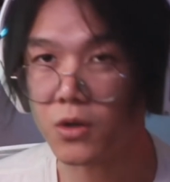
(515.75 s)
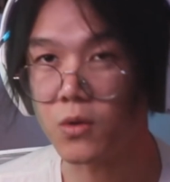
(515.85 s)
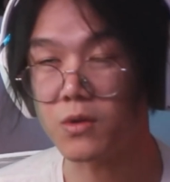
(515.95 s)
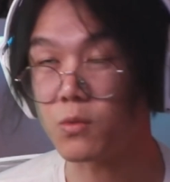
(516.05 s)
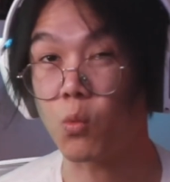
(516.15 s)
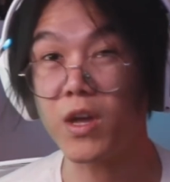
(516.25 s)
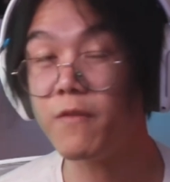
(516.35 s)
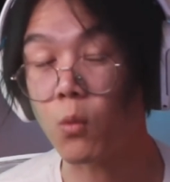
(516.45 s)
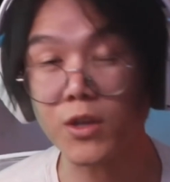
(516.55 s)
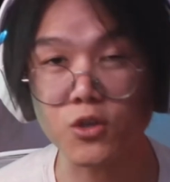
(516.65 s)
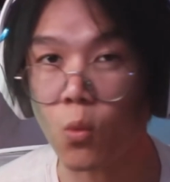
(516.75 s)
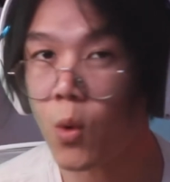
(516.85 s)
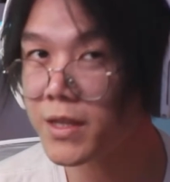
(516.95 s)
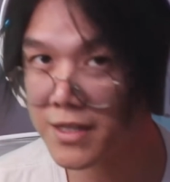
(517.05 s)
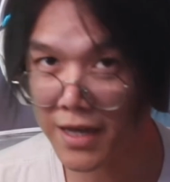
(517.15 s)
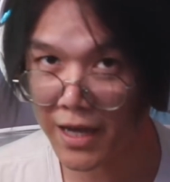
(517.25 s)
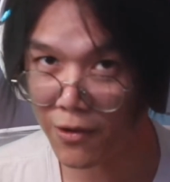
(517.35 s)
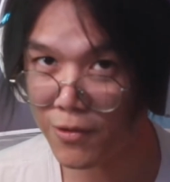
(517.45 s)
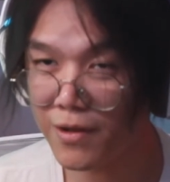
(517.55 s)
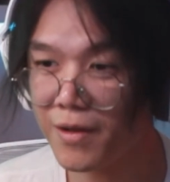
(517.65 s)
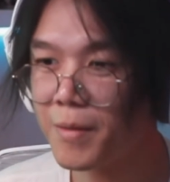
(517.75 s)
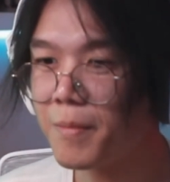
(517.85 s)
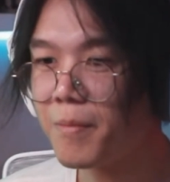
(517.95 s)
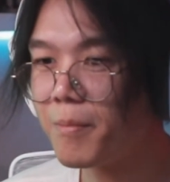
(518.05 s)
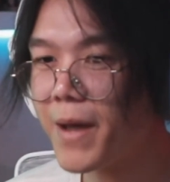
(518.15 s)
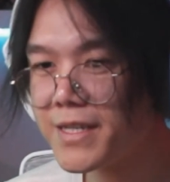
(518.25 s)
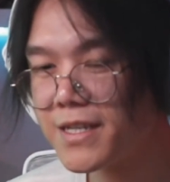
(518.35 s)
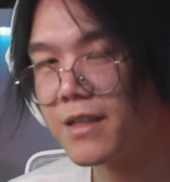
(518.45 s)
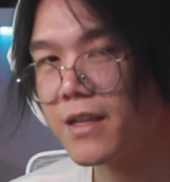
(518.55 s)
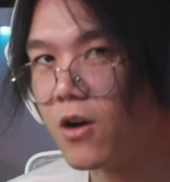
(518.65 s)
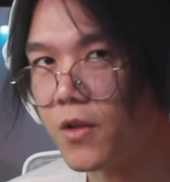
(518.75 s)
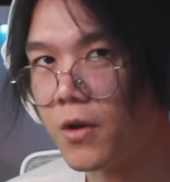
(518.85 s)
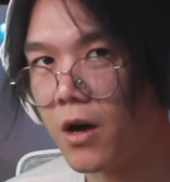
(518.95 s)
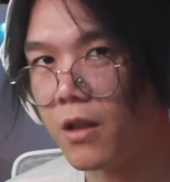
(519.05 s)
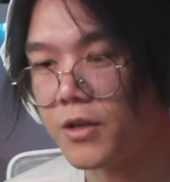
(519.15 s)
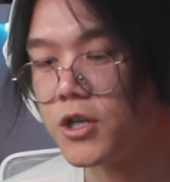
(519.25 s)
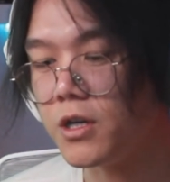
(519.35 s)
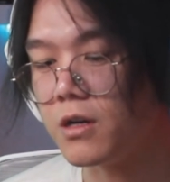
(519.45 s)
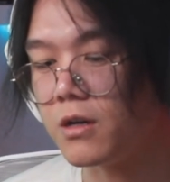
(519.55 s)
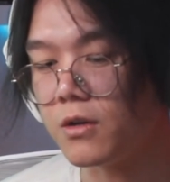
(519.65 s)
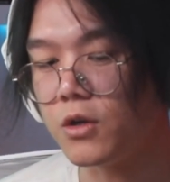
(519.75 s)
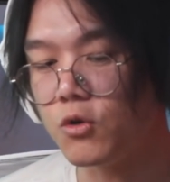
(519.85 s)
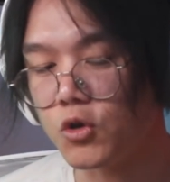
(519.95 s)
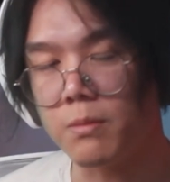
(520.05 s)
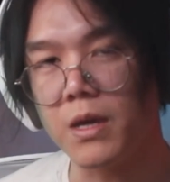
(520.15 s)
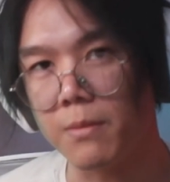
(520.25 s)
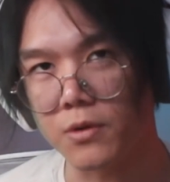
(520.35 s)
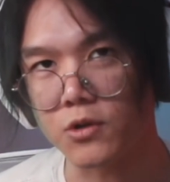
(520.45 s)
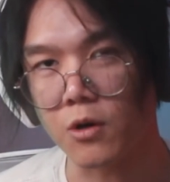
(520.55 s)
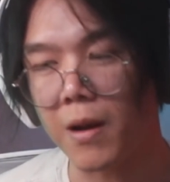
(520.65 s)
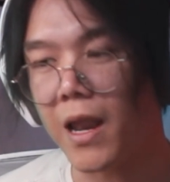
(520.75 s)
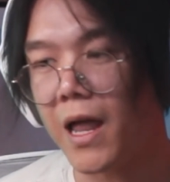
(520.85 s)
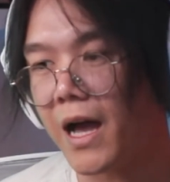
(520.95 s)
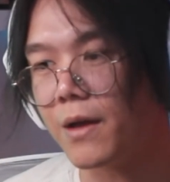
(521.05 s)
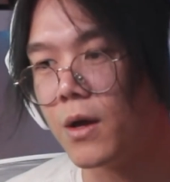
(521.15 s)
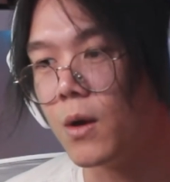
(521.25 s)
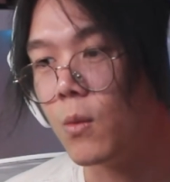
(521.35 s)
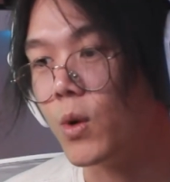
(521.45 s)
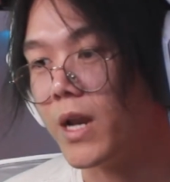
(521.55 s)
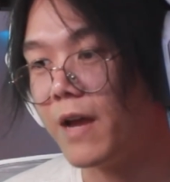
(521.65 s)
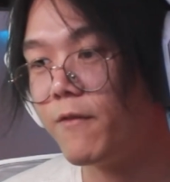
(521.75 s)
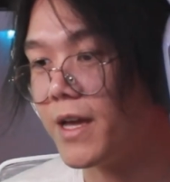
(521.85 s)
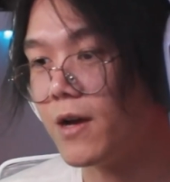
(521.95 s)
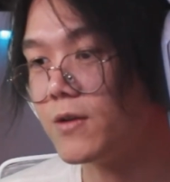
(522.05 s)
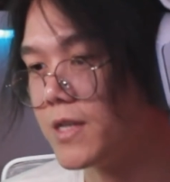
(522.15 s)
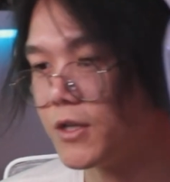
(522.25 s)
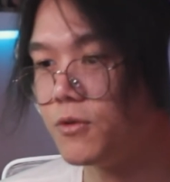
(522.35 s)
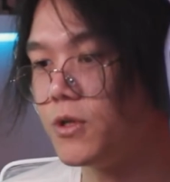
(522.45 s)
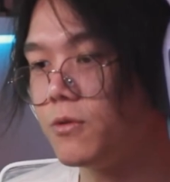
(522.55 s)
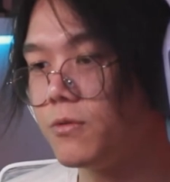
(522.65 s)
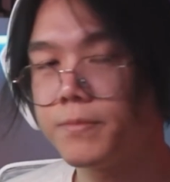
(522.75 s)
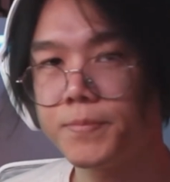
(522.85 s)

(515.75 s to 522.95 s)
you can do this with even 1:1 scale. Basically all the knowledge here you should be able to apply with everything else that you do.